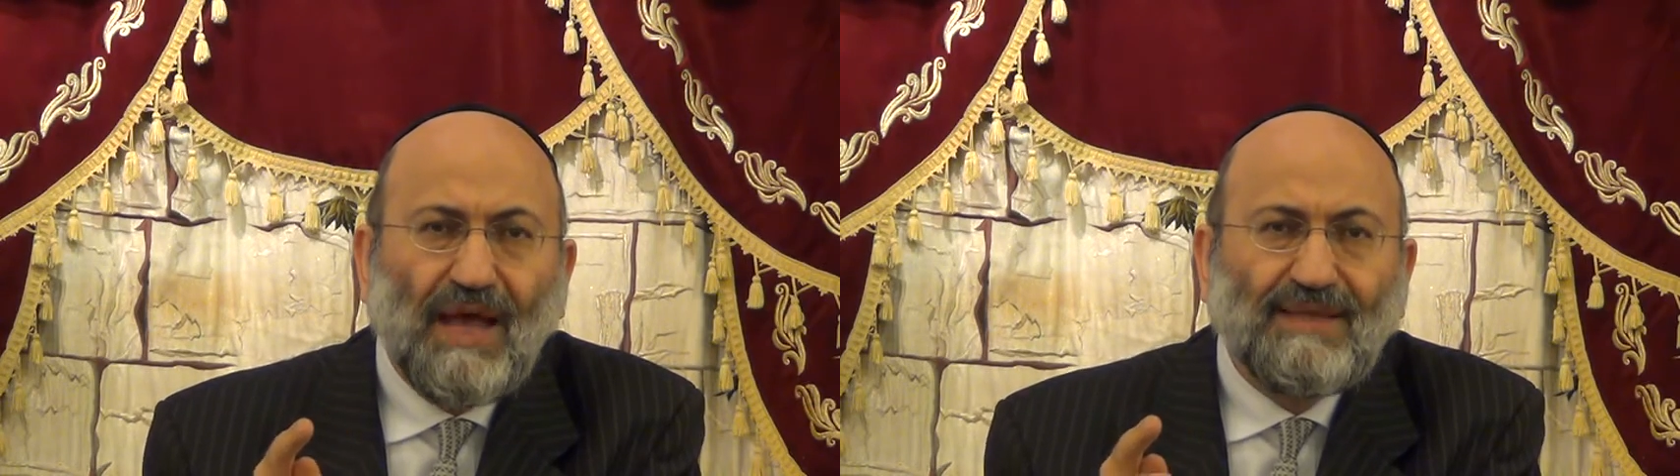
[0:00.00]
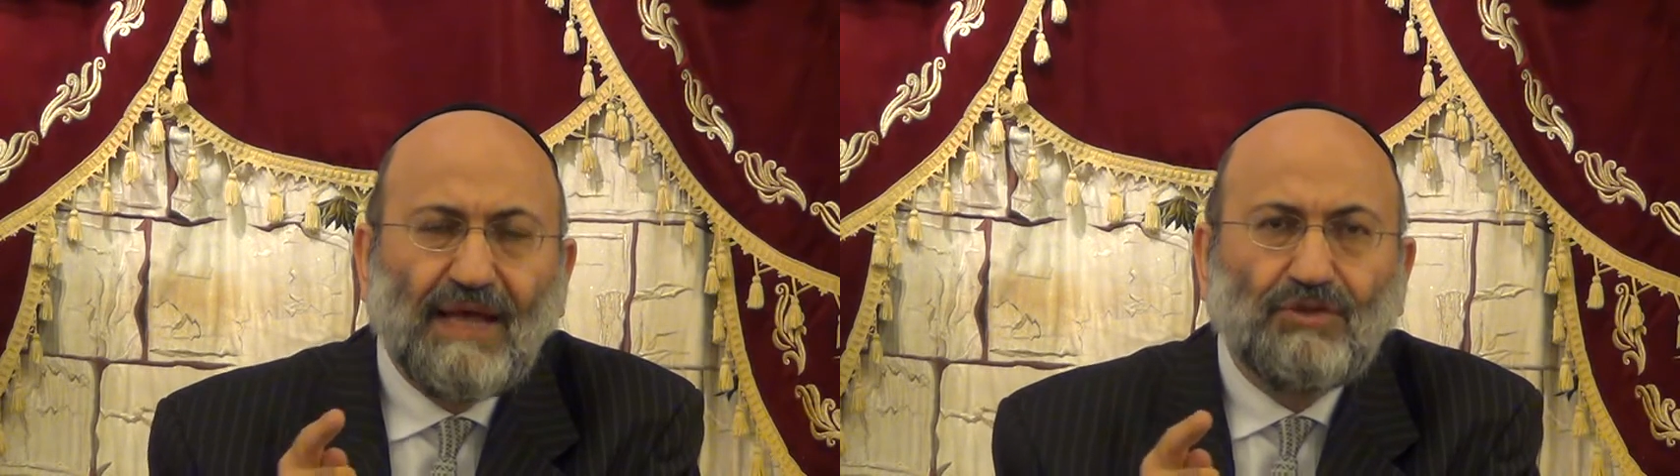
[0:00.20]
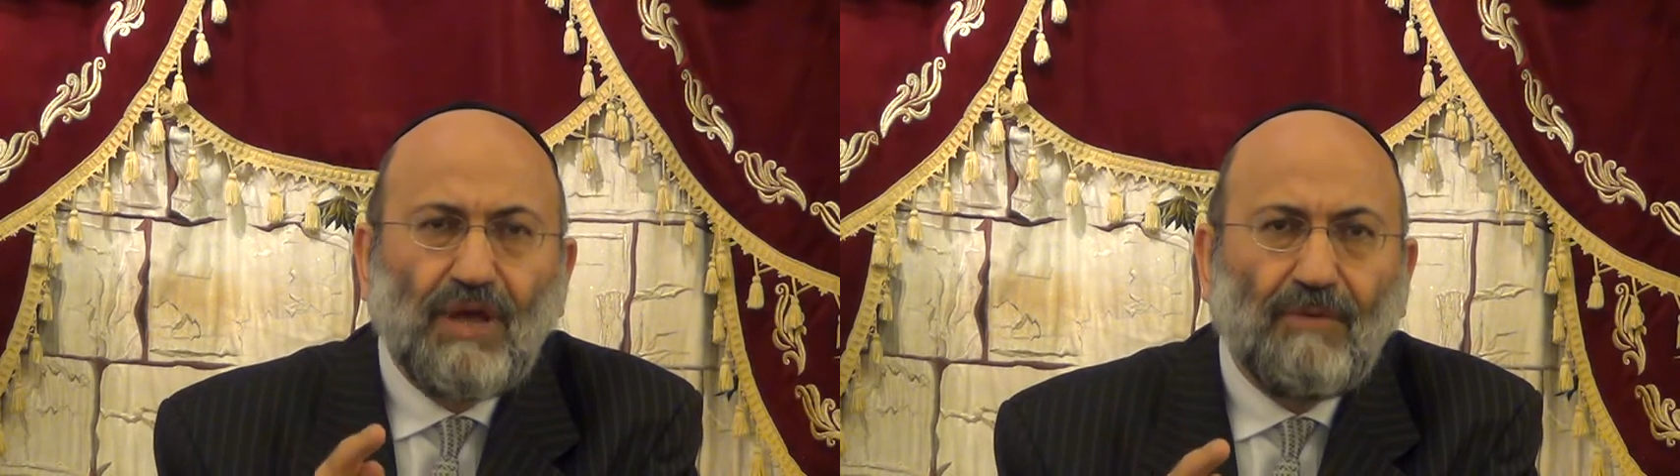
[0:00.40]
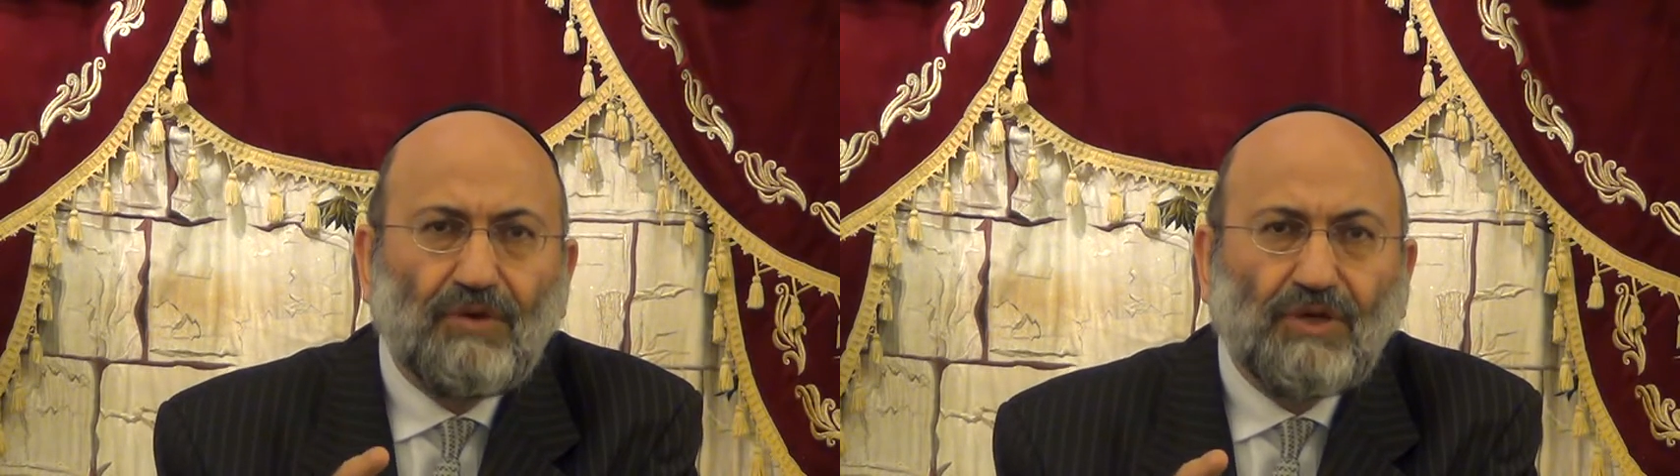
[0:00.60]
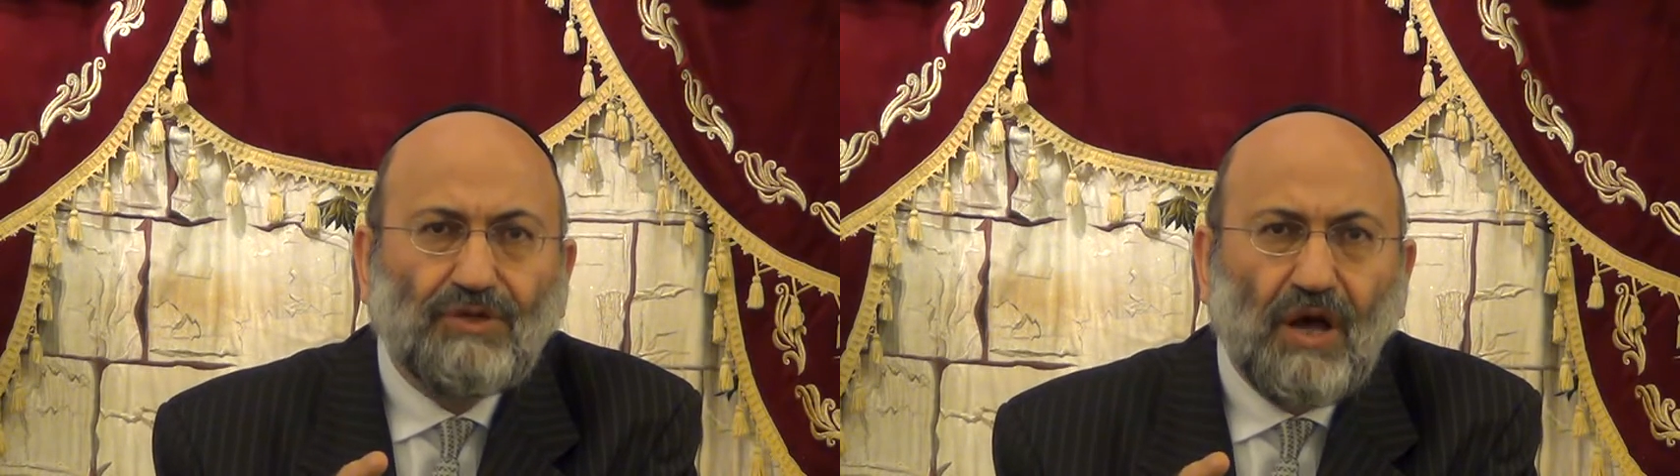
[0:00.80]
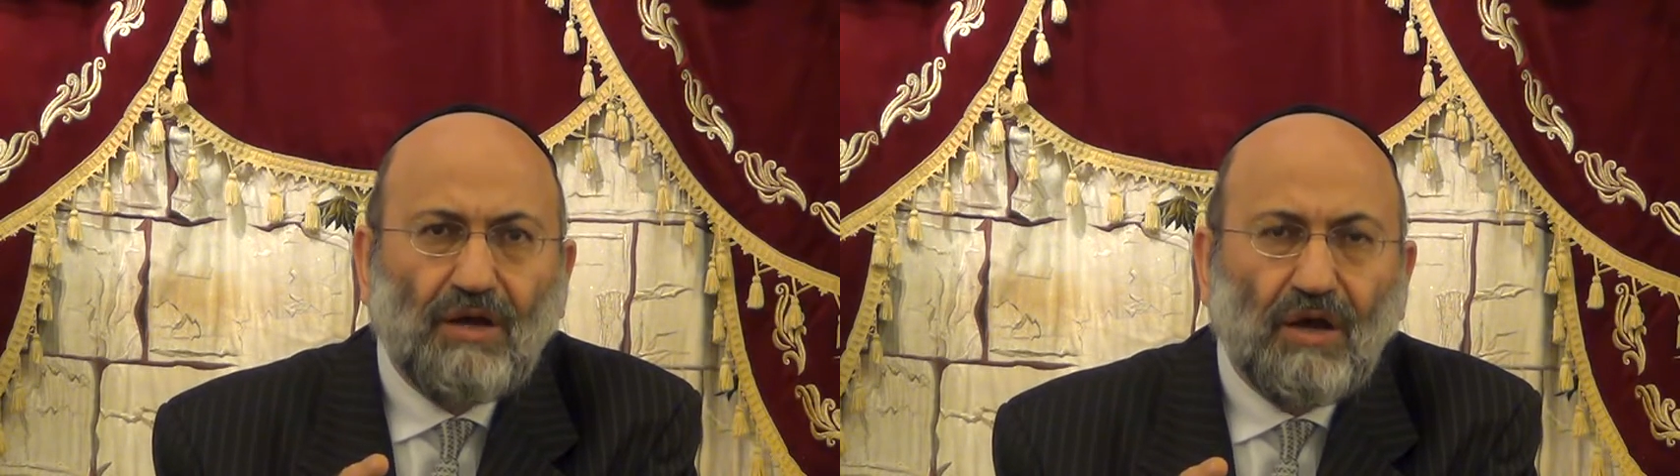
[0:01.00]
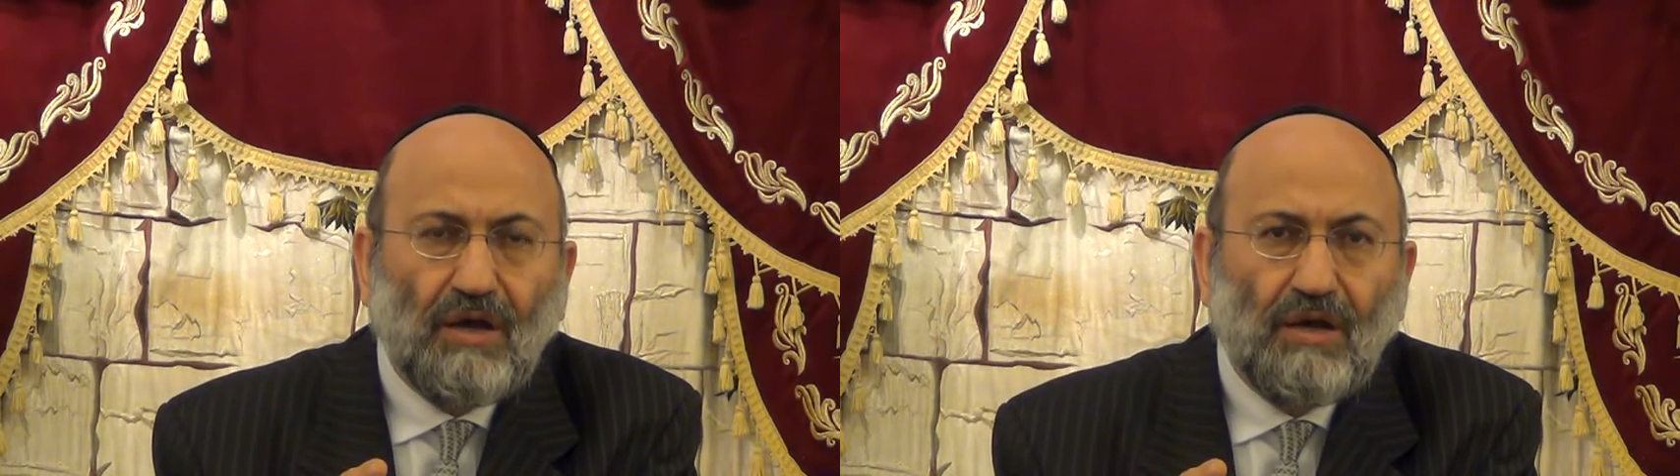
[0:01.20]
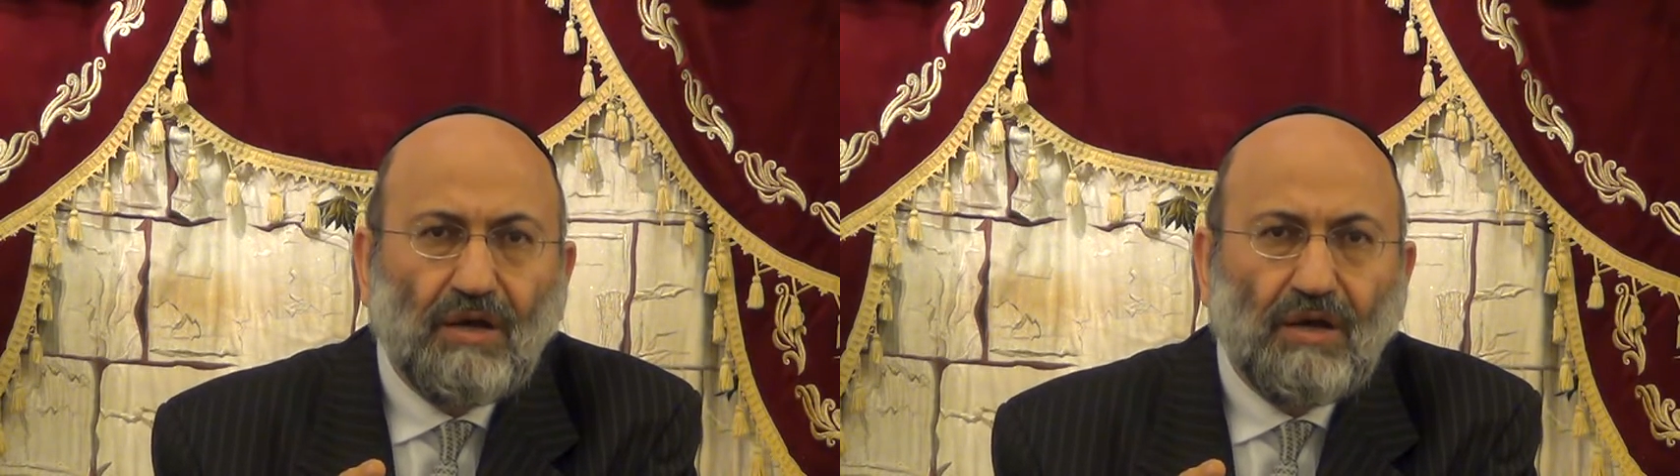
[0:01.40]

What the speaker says: attached to Avodah Zarah.